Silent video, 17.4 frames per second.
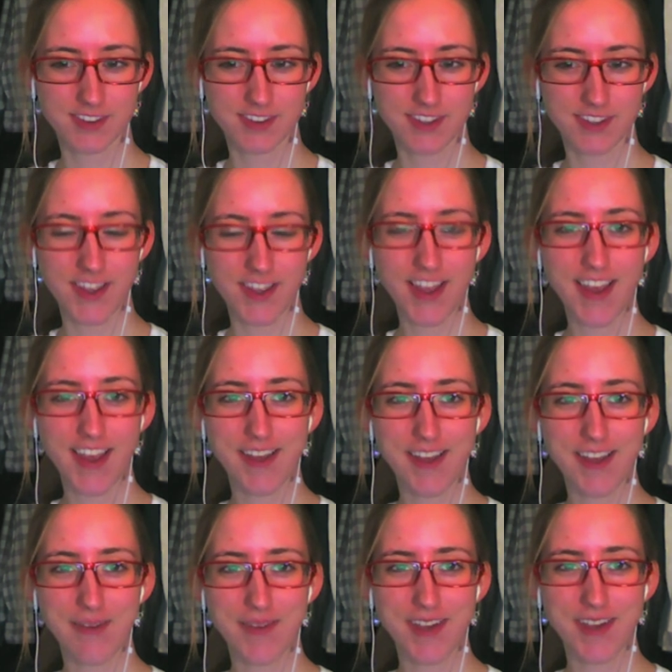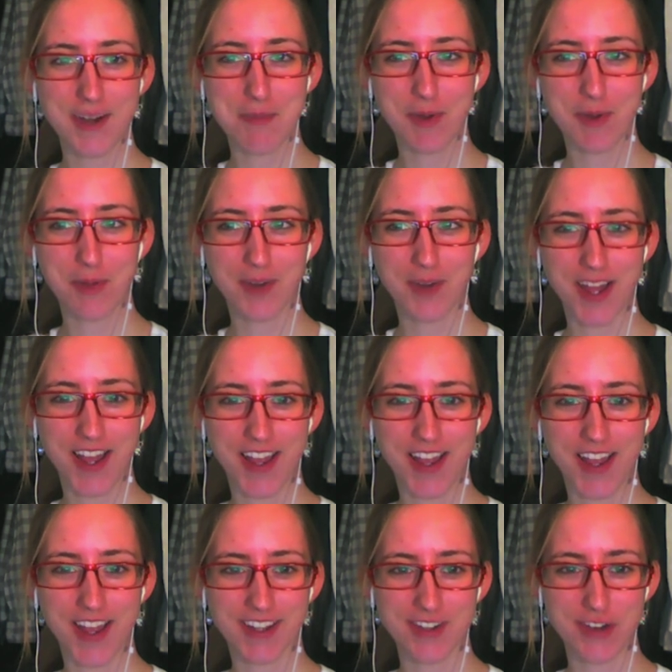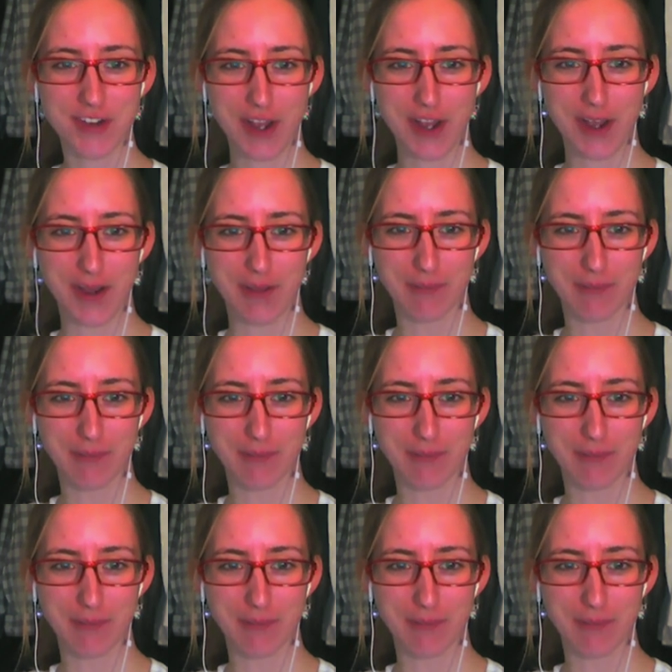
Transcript: Hey, we got them all right. Good job.